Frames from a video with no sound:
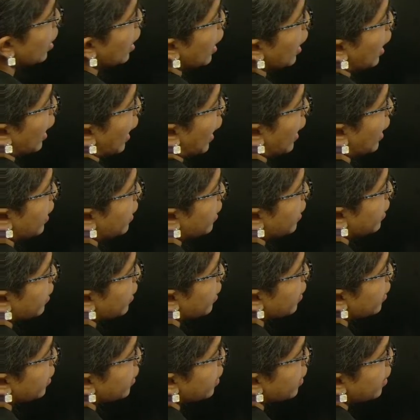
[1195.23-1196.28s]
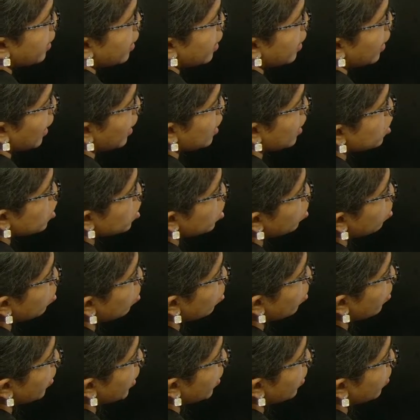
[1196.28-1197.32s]
and Next you look
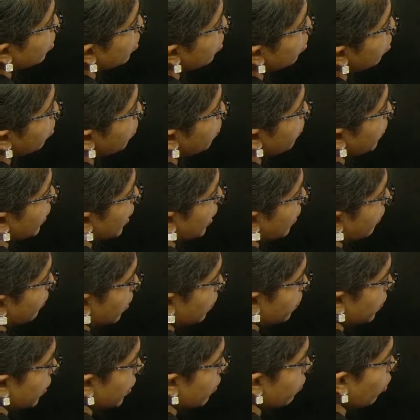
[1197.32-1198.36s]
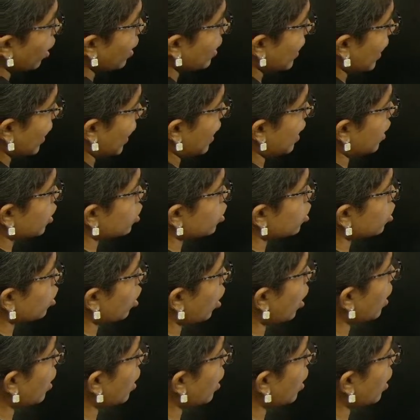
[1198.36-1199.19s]
into B will be what? Electron